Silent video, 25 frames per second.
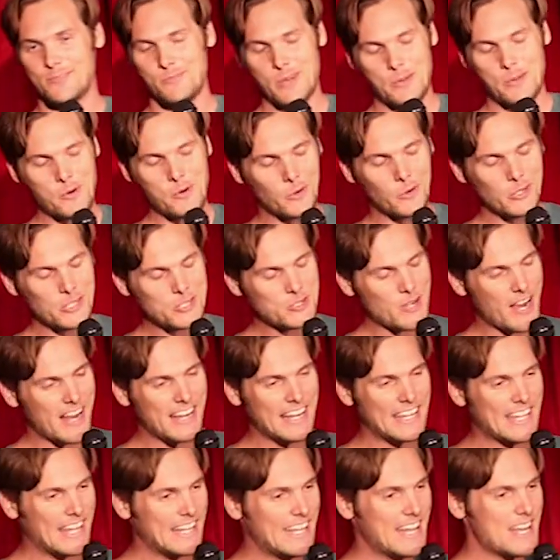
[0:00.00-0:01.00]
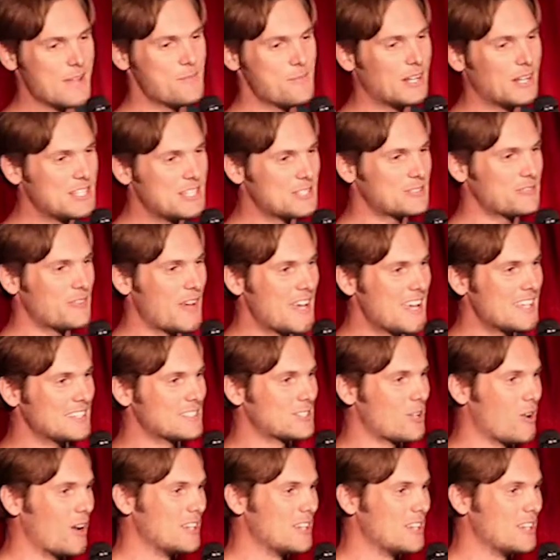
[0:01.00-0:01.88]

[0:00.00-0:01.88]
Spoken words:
I'm not really trying to get in anybody's face,